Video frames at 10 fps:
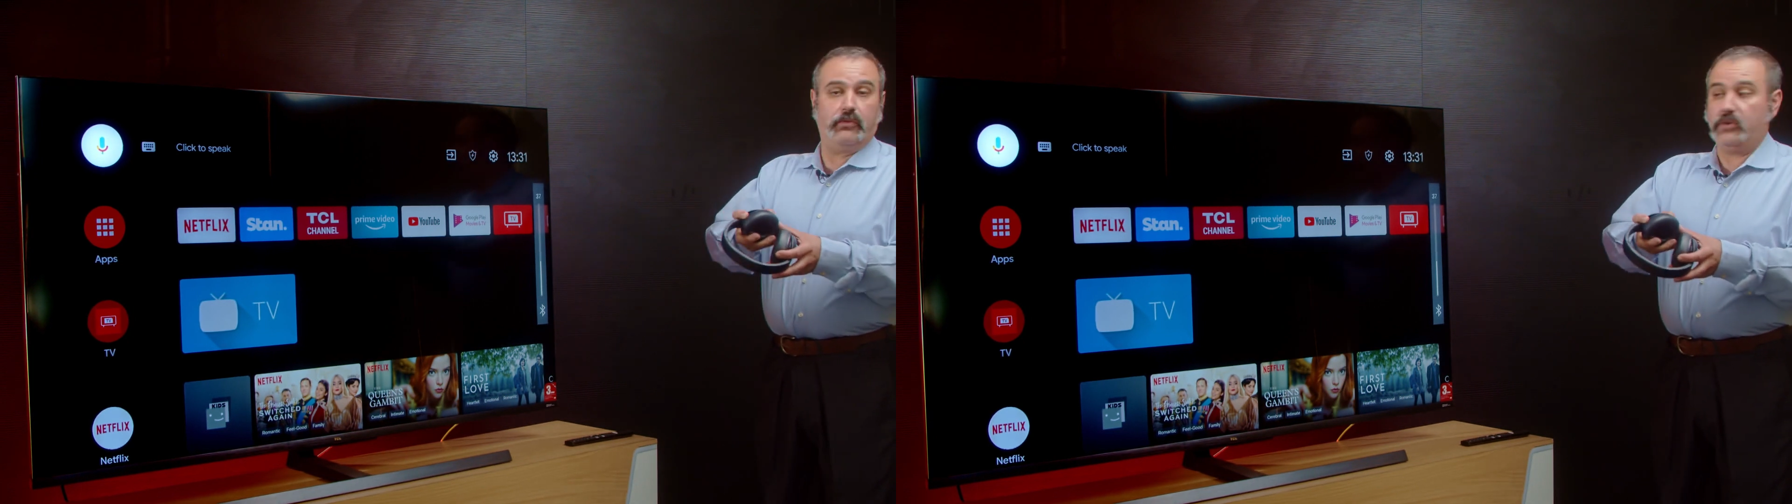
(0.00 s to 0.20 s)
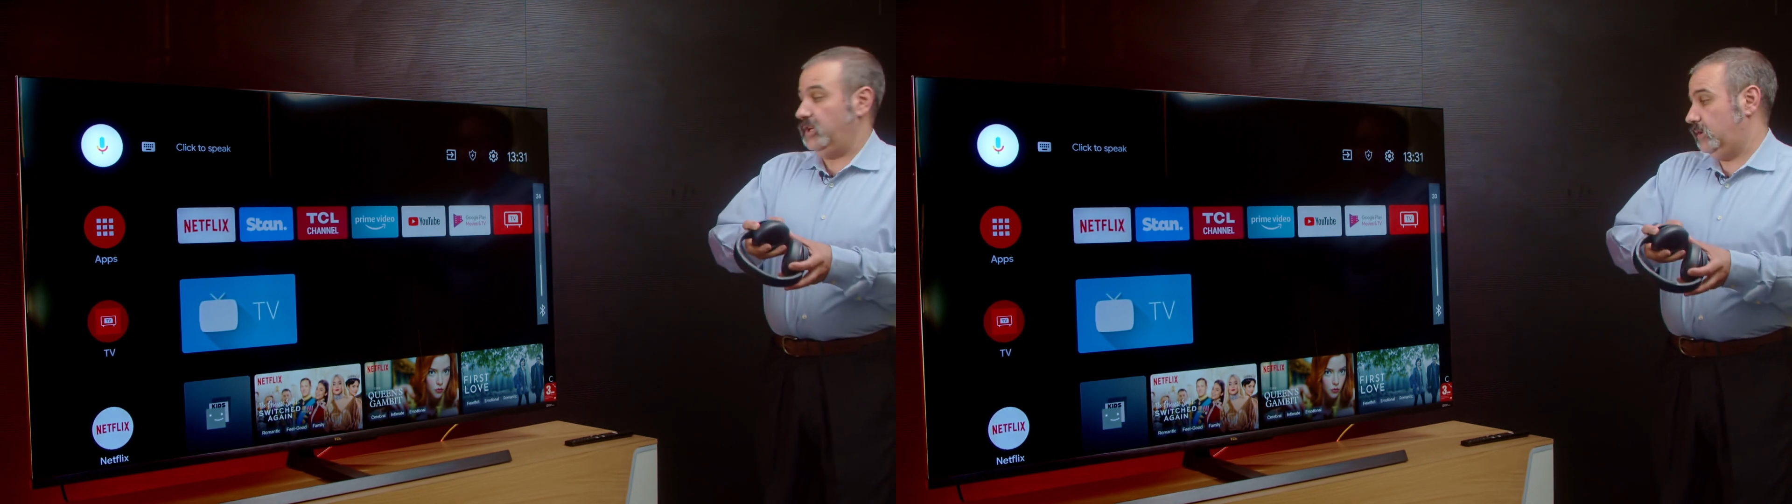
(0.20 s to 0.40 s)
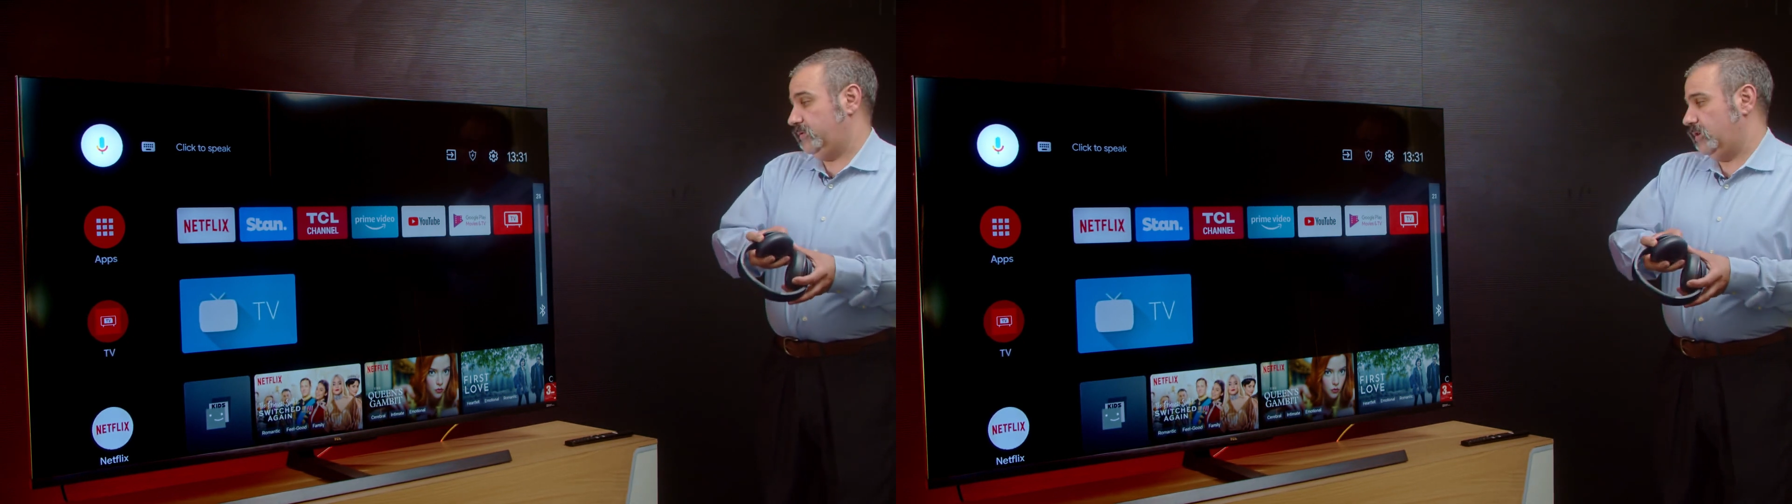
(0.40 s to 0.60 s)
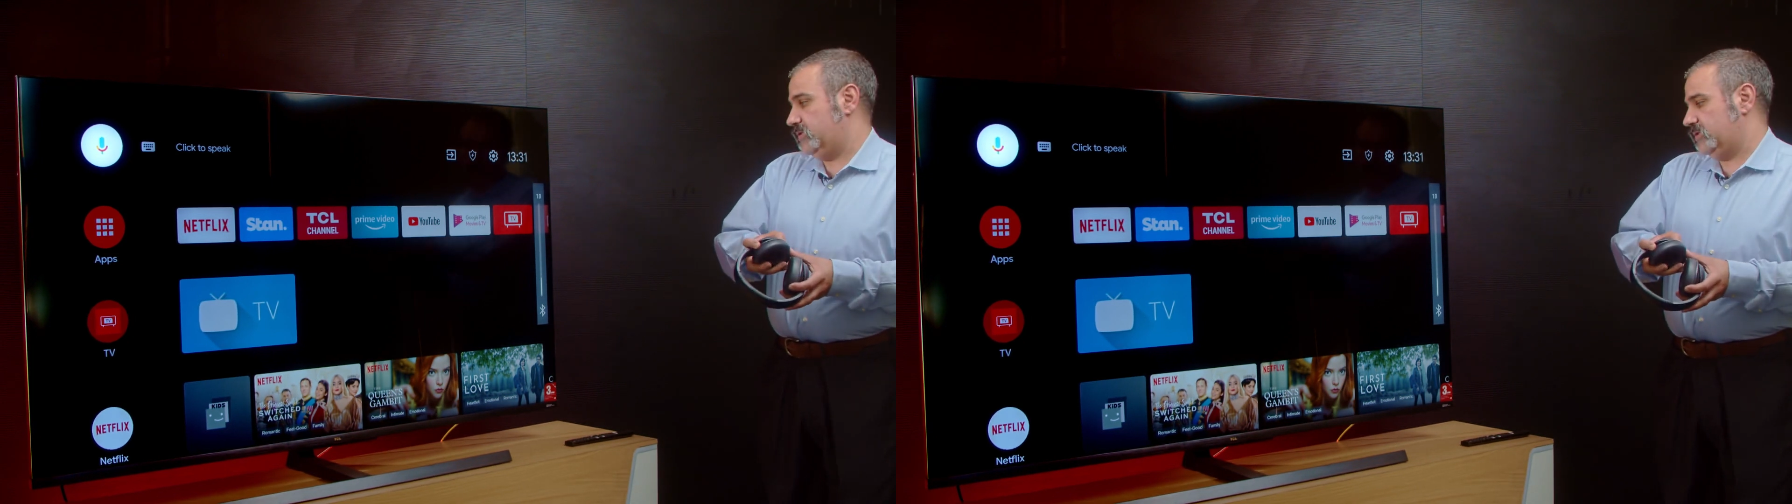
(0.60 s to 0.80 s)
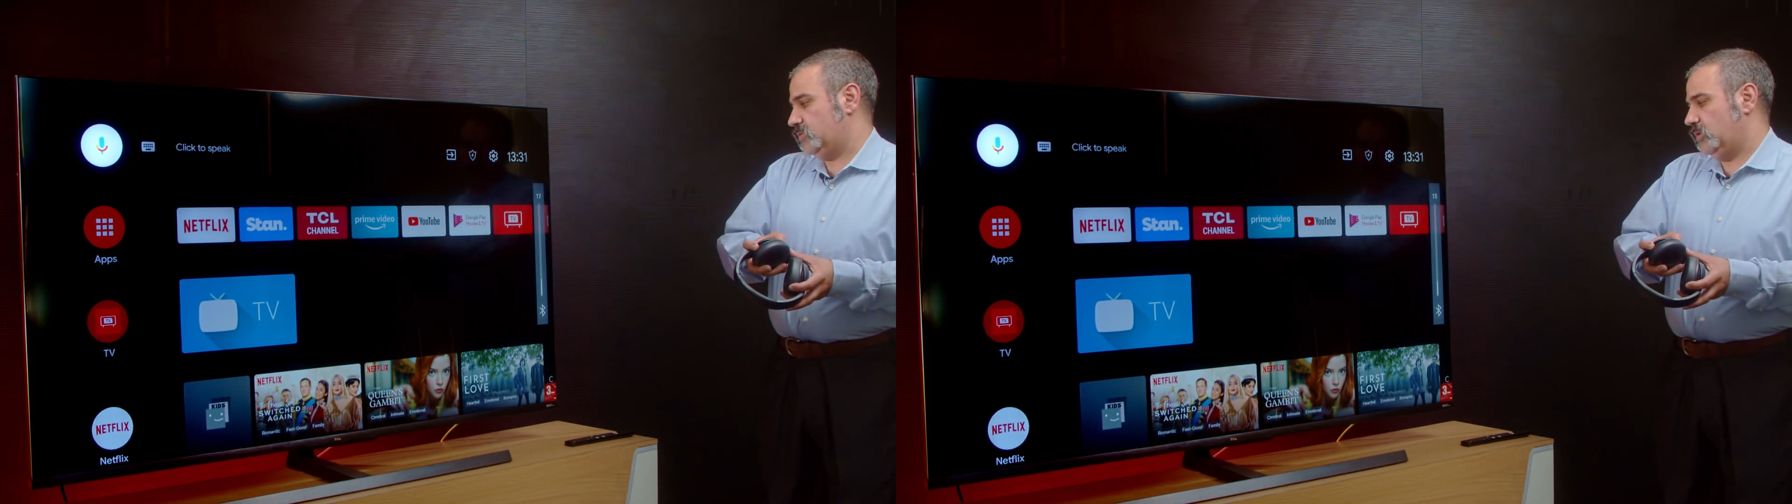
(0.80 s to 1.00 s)
through the
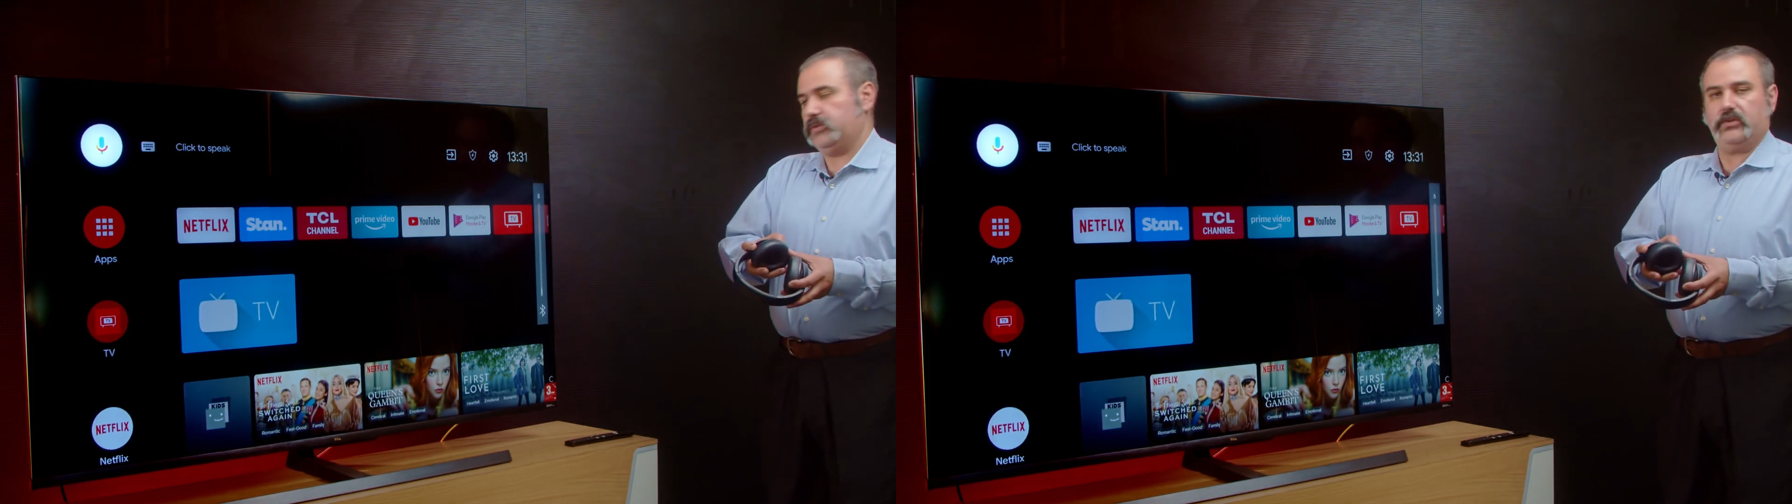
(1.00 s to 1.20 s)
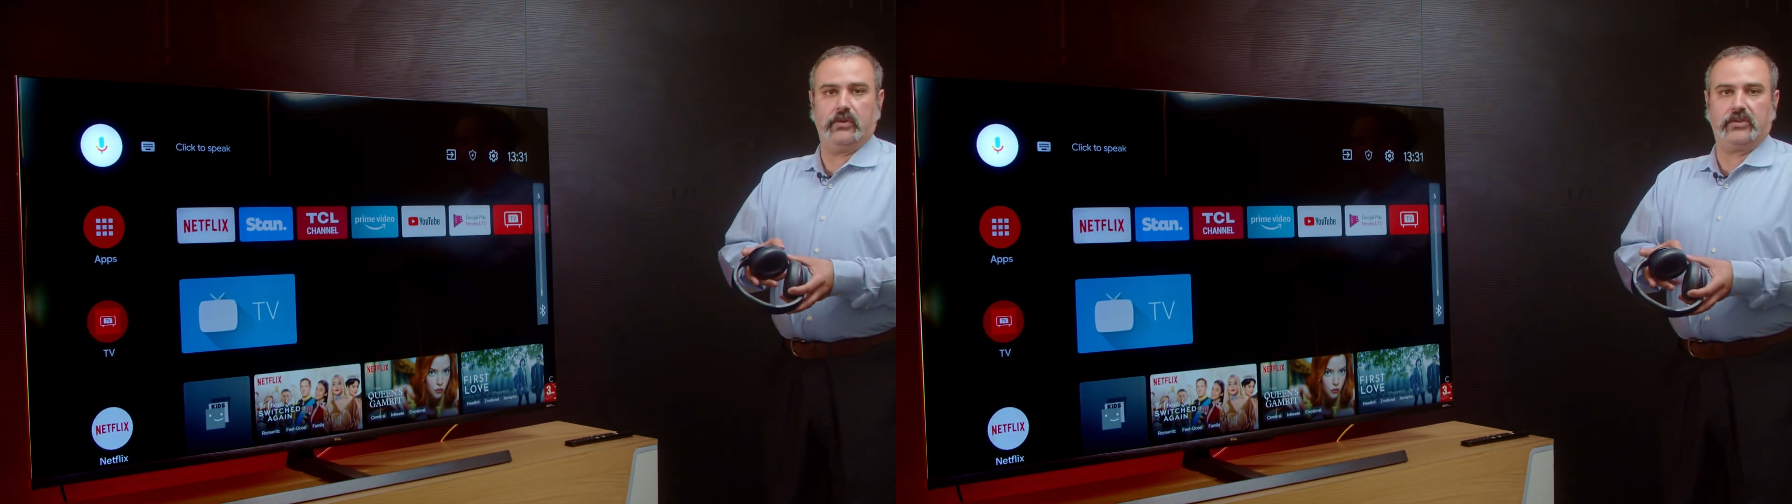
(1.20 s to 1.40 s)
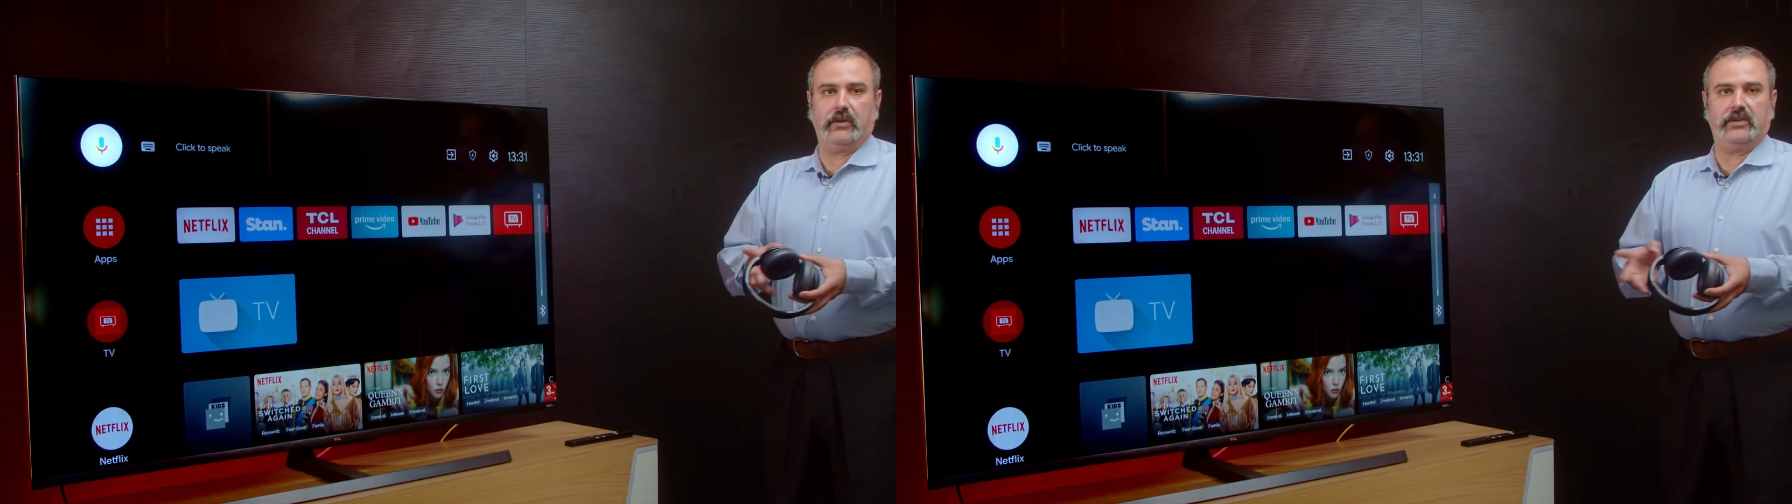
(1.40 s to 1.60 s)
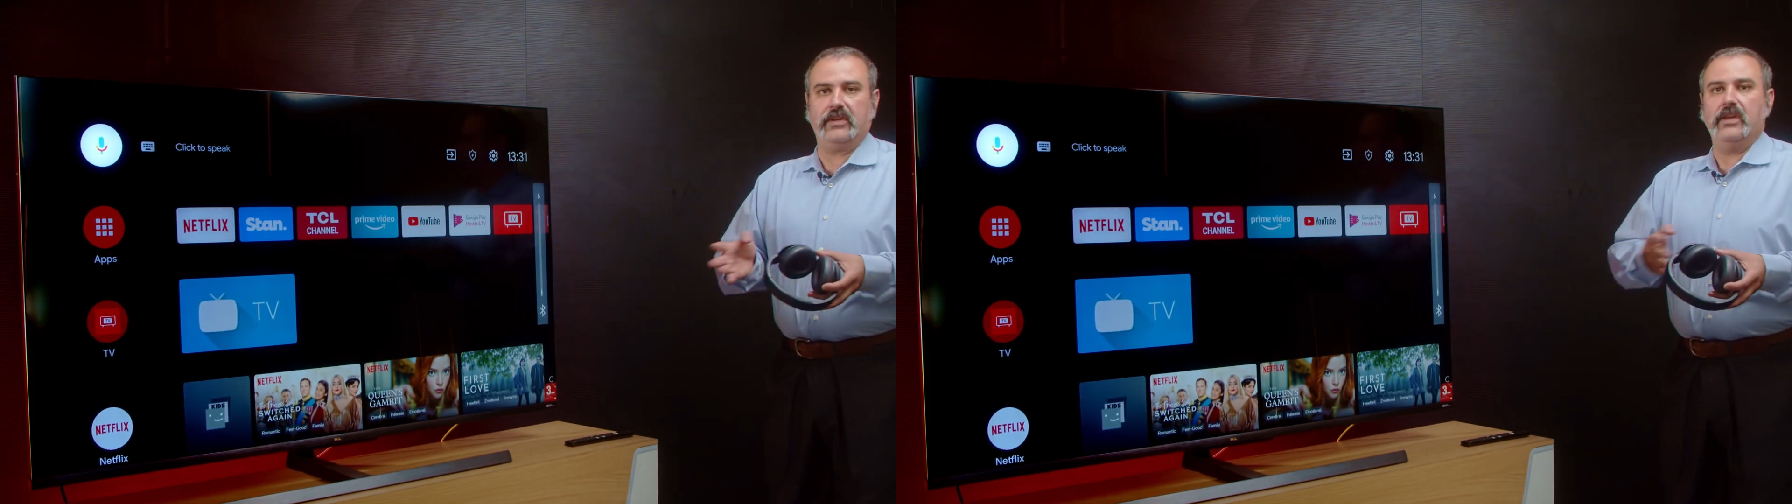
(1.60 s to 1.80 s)
headphones as well too, so